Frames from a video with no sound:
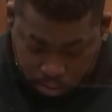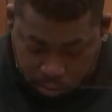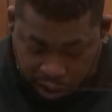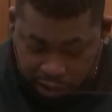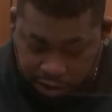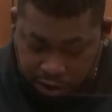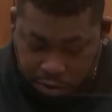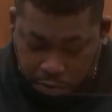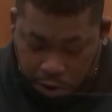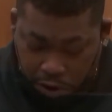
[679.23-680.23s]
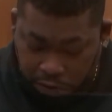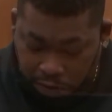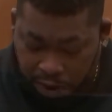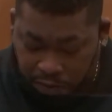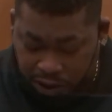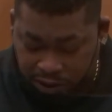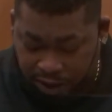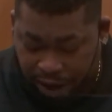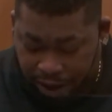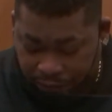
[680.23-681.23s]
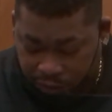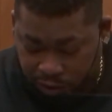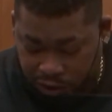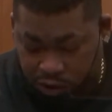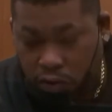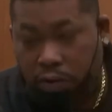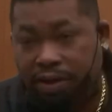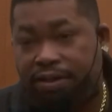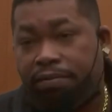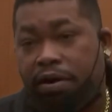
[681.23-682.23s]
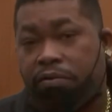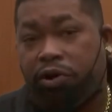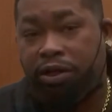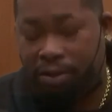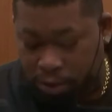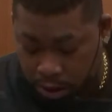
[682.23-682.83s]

Daunte Jr. will only remember his dad from the stories and memories